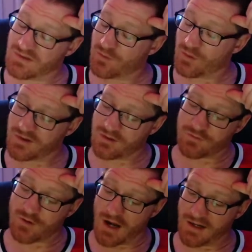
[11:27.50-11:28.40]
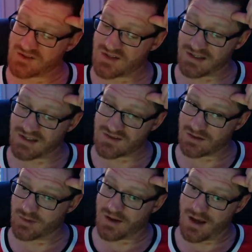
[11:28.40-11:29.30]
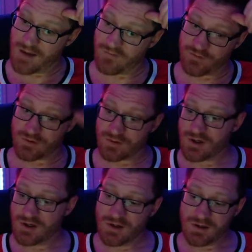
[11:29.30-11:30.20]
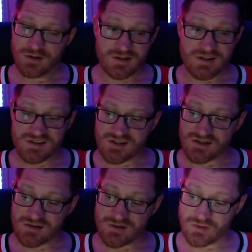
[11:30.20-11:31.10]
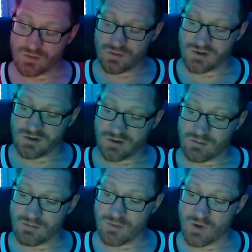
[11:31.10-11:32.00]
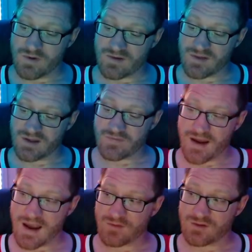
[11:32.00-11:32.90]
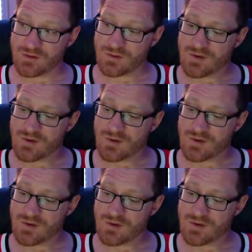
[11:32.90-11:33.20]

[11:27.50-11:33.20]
for it until Friday. So that gives a little bit of time for the decision to, move everything if I have to.